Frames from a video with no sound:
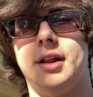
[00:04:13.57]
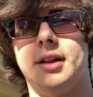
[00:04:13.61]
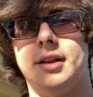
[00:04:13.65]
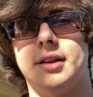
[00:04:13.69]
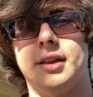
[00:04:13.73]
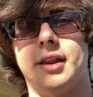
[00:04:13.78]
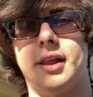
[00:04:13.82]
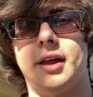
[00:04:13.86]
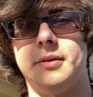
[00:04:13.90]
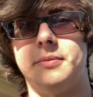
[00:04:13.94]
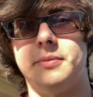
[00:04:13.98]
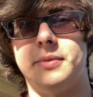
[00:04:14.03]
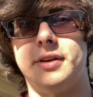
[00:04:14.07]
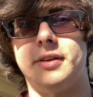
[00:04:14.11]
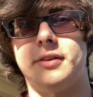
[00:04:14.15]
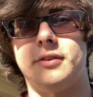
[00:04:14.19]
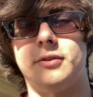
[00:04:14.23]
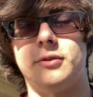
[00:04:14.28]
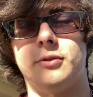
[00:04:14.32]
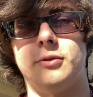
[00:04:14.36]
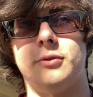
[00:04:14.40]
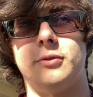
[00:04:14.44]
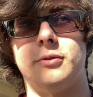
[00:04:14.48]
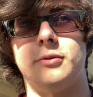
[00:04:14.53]
led me
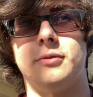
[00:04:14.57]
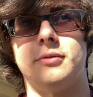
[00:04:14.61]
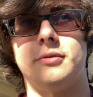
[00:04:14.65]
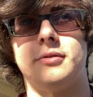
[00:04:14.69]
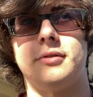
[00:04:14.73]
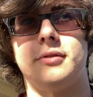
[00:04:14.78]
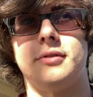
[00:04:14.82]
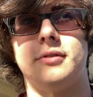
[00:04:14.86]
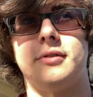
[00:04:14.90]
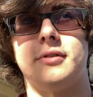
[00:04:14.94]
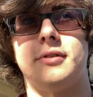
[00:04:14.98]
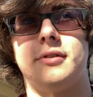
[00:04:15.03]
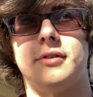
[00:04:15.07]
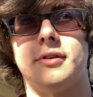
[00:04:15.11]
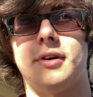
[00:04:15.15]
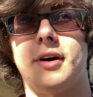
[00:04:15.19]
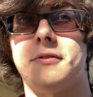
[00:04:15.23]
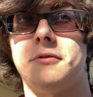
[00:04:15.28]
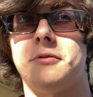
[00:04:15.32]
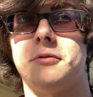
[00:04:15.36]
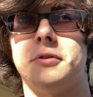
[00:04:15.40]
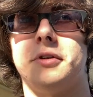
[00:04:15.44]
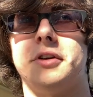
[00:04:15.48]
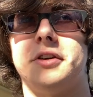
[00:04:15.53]
to
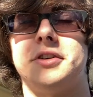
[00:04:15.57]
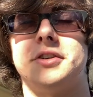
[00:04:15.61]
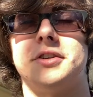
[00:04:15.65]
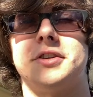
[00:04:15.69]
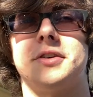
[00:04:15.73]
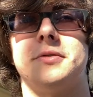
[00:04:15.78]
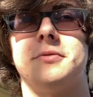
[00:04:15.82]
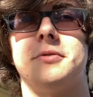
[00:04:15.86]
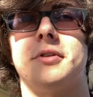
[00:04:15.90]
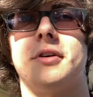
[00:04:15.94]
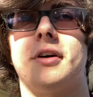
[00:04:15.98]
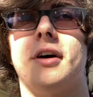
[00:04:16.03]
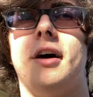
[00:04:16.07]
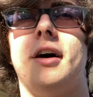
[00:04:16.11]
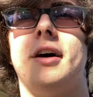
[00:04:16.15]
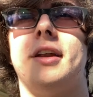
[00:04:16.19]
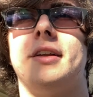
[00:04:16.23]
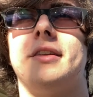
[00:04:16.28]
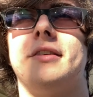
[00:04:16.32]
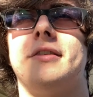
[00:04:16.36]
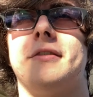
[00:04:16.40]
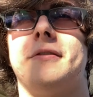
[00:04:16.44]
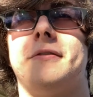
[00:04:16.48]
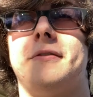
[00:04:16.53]
have a relationship with God
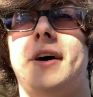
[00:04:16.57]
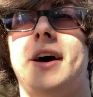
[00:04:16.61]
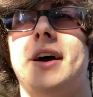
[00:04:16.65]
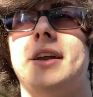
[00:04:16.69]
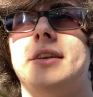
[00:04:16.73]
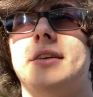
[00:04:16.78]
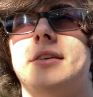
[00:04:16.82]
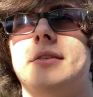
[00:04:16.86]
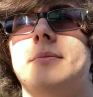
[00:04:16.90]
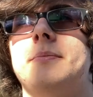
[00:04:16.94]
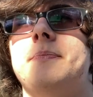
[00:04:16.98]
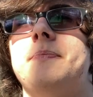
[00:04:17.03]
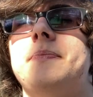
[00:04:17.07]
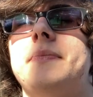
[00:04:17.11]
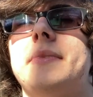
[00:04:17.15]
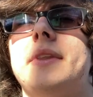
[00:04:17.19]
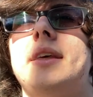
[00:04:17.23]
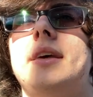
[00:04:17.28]
and to find Him.